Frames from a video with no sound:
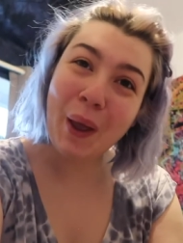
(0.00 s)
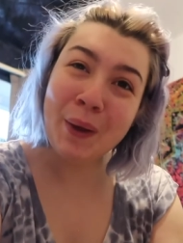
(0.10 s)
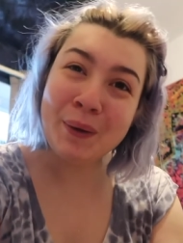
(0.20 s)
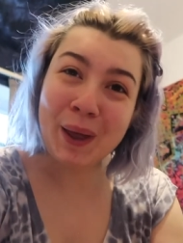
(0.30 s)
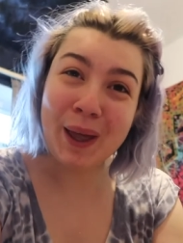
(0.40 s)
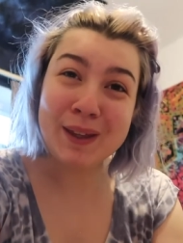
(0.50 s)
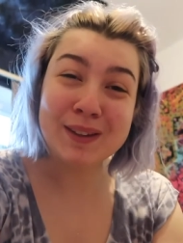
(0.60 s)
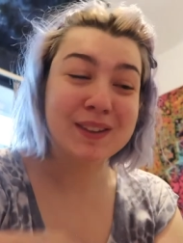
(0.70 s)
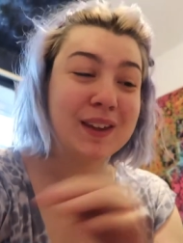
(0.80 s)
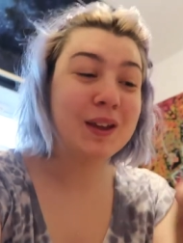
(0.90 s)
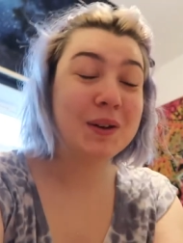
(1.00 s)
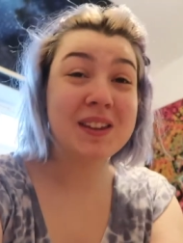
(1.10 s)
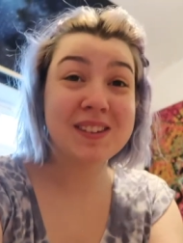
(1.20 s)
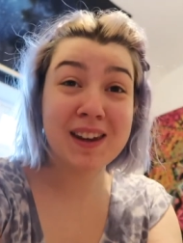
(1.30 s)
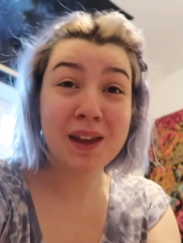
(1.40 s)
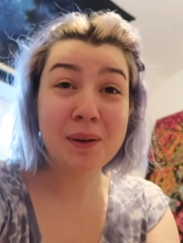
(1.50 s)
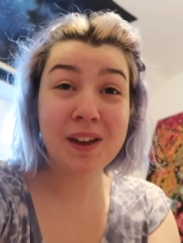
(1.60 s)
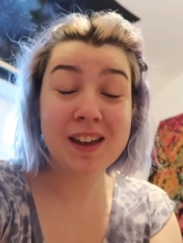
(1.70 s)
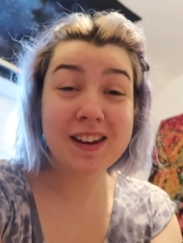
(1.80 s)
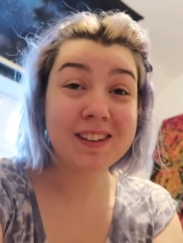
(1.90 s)
Okay, so it's now
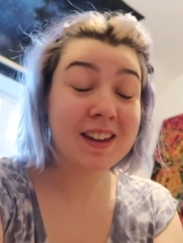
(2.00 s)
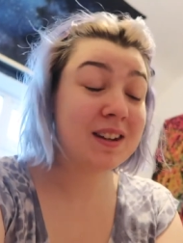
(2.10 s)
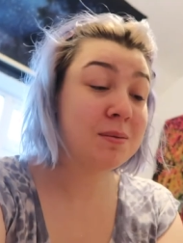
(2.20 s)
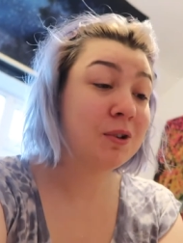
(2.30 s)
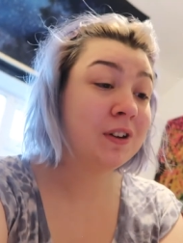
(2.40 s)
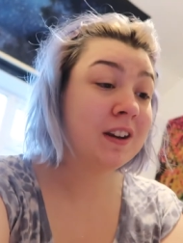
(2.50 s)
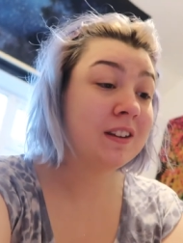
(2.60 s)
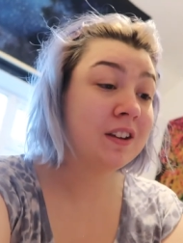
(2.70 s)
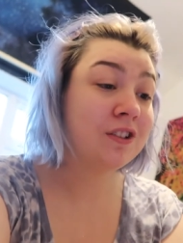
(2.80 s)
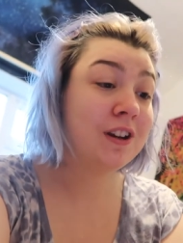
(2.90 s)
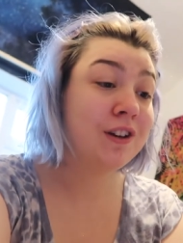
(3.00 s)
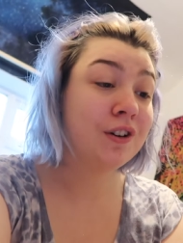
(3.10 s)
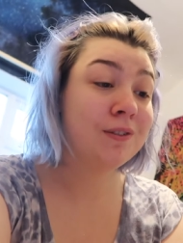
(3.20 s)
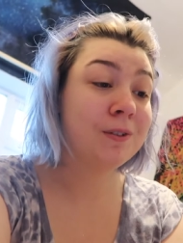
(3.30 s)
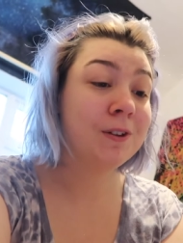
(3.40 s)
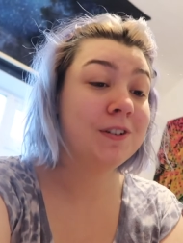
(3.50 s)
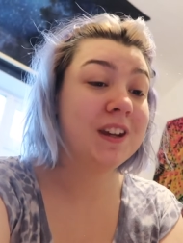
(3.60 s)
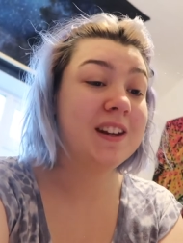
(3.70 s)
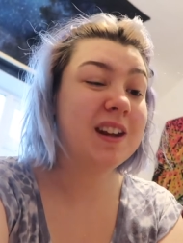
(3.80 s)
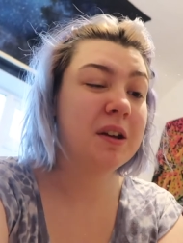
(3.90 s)
early Saturday morning, it's actually
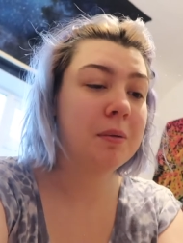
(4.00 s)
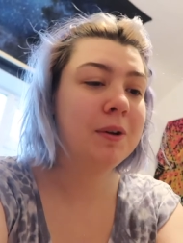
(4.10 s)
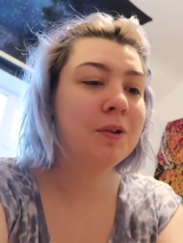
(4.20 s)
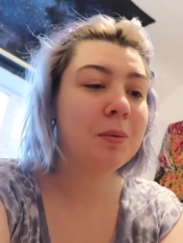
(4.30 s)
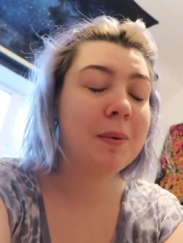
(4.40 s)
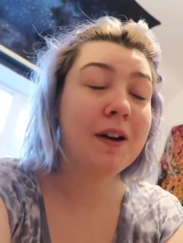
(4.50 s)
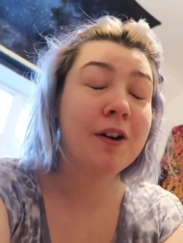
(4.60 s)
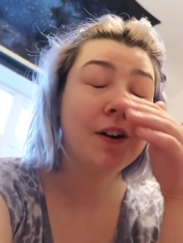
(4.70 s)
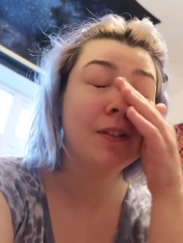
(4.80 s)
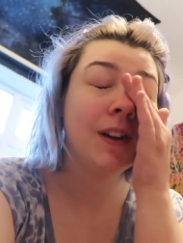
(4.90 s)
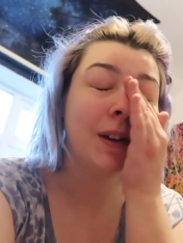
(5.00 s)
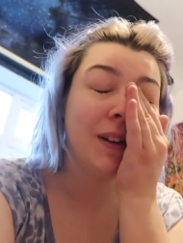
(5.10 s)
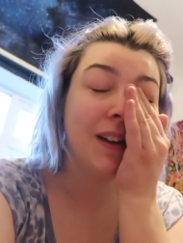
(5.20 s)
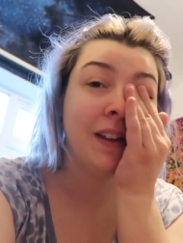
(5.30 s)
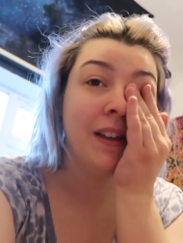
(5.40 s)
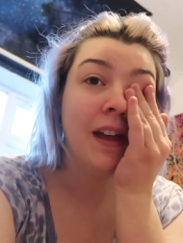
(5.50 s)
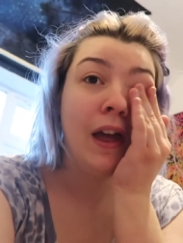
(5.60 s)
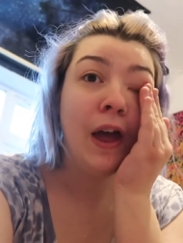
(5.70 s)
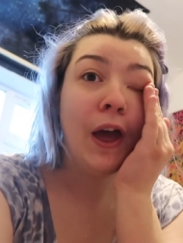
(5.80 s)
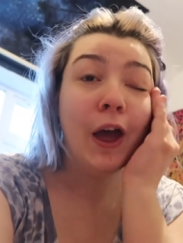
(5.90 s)
9.15 now, we've been off about half an hour.
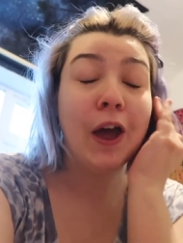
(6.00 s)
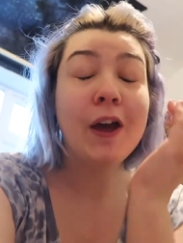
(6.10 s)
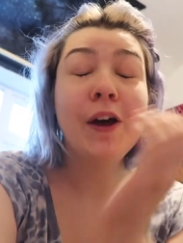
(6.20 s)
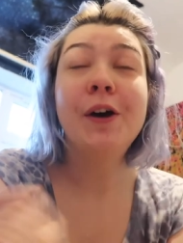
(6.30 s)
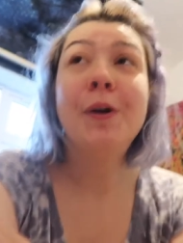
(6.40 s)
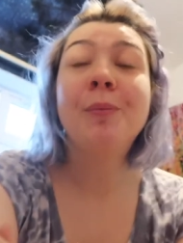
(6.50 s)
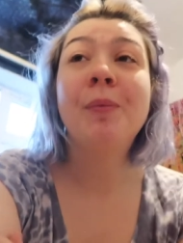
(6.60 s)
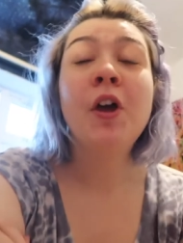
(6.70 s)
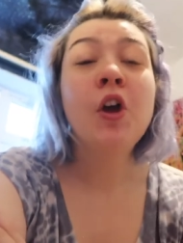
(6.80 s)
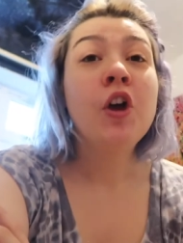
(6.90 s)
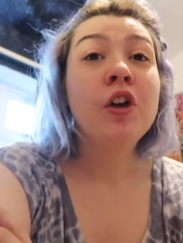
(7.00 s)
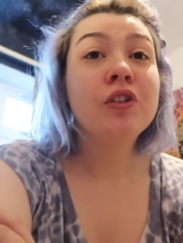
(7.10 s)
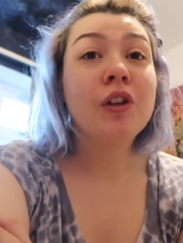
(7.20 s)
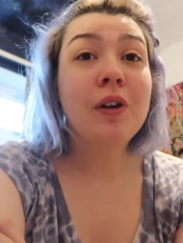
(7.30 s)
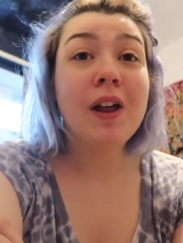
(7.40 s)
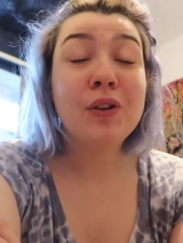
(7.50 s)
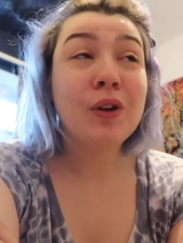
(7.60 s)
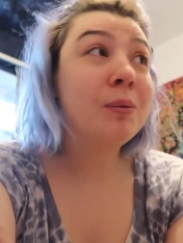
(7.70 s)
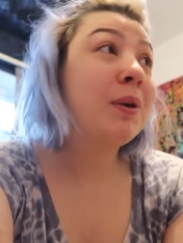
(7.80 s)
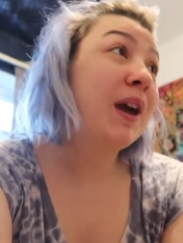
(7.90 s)
Um, so last
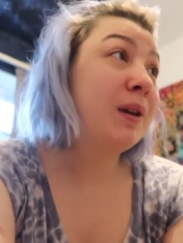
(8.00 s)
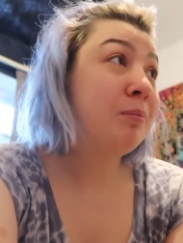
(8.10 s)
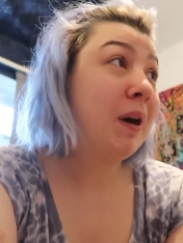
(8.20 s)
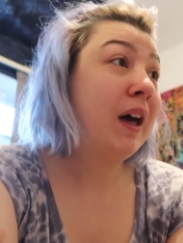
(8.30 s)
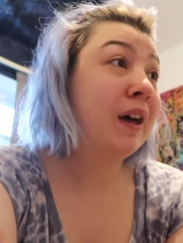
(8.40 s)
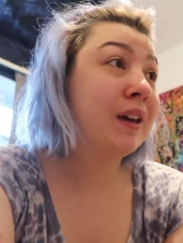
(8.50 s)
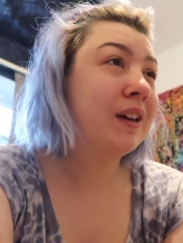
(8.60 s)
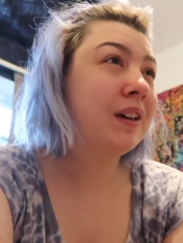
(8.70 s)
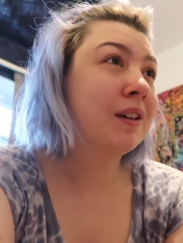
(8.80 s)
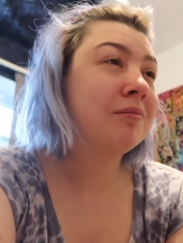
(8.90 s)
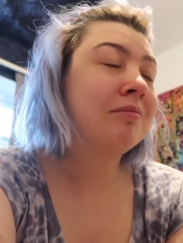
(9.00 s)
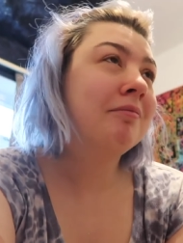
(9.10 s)
night we came back